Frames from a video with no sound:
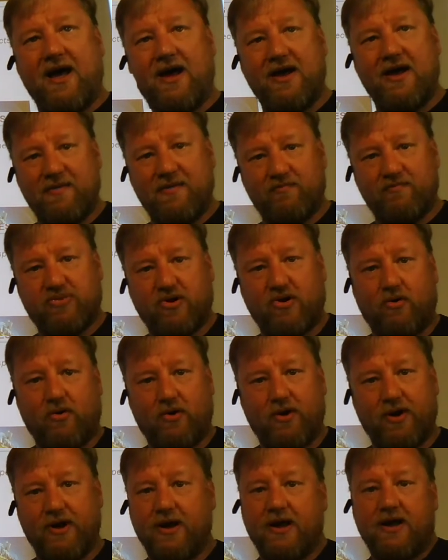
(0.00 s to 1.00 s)

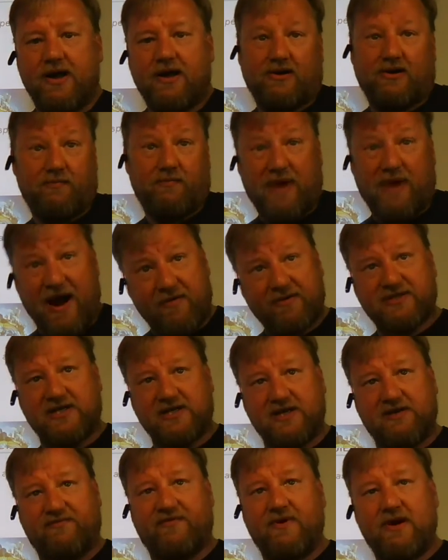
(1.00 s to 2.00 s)
employ
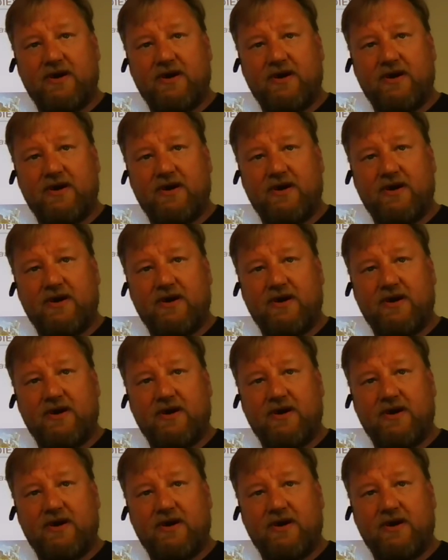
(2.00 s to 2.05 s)
comparative